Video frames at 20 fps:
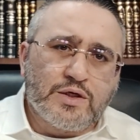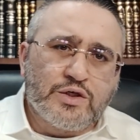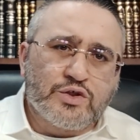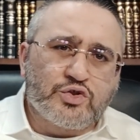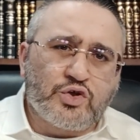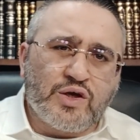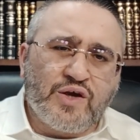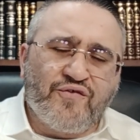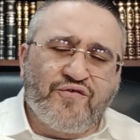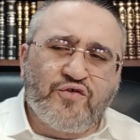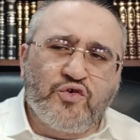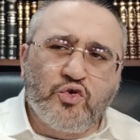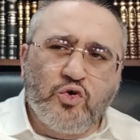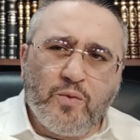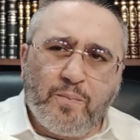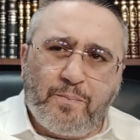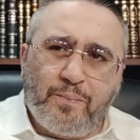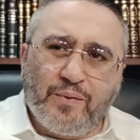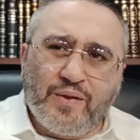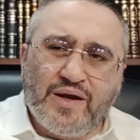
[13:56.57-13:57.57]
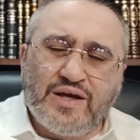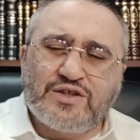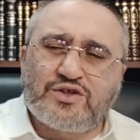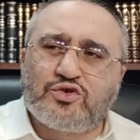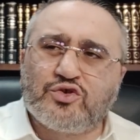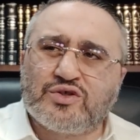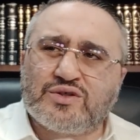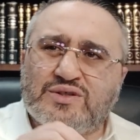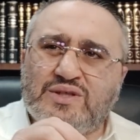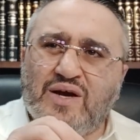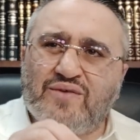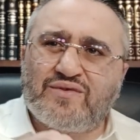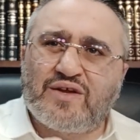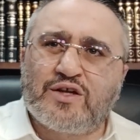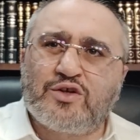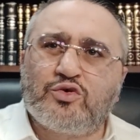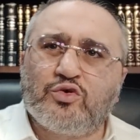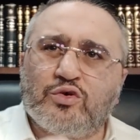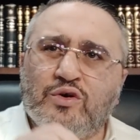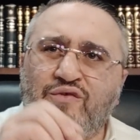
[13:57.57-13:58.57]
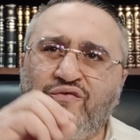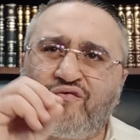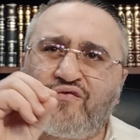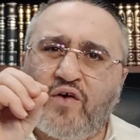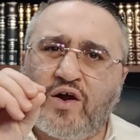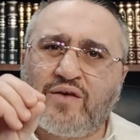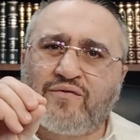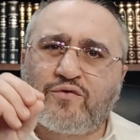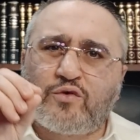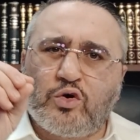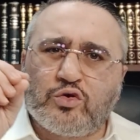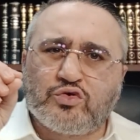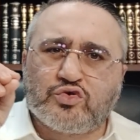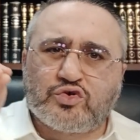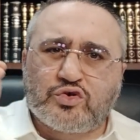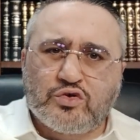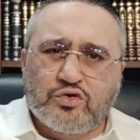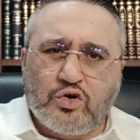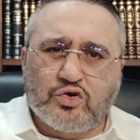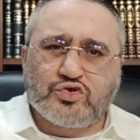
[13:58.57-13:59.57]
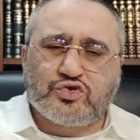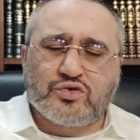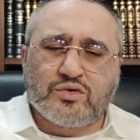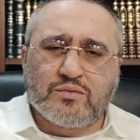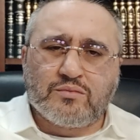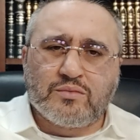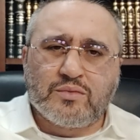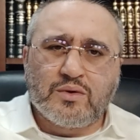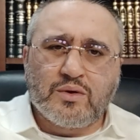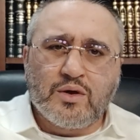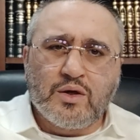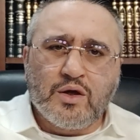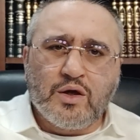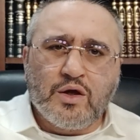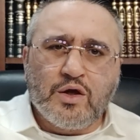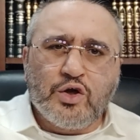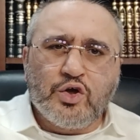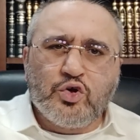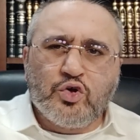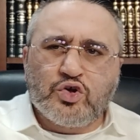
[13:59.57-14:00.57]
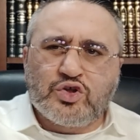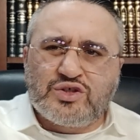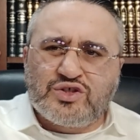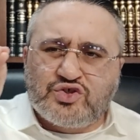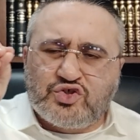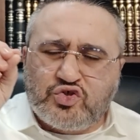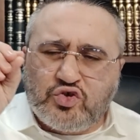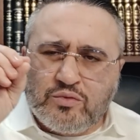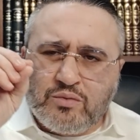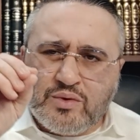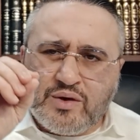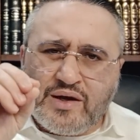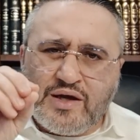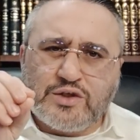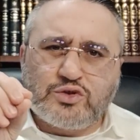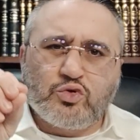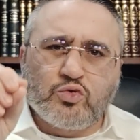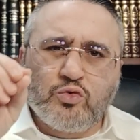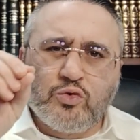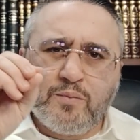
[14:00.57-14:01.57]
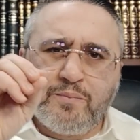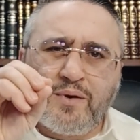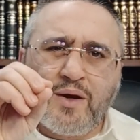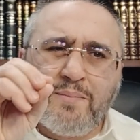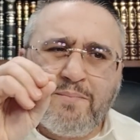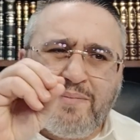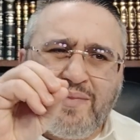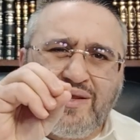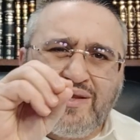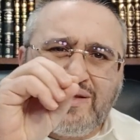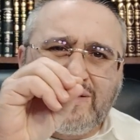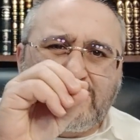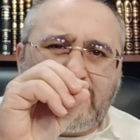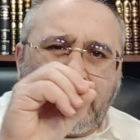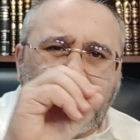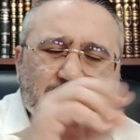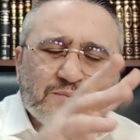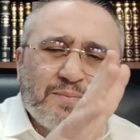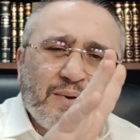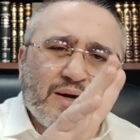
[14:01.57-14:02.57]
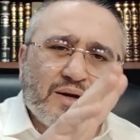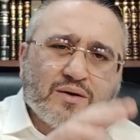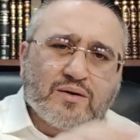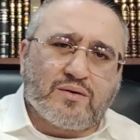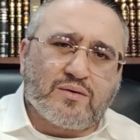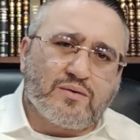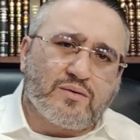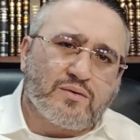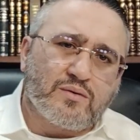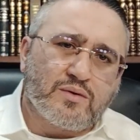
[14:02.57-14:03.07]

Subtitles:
So if you place yourself that you're in front of Kodesh Kedoshim, your Shemona Esrei will be 1,000,000 times better.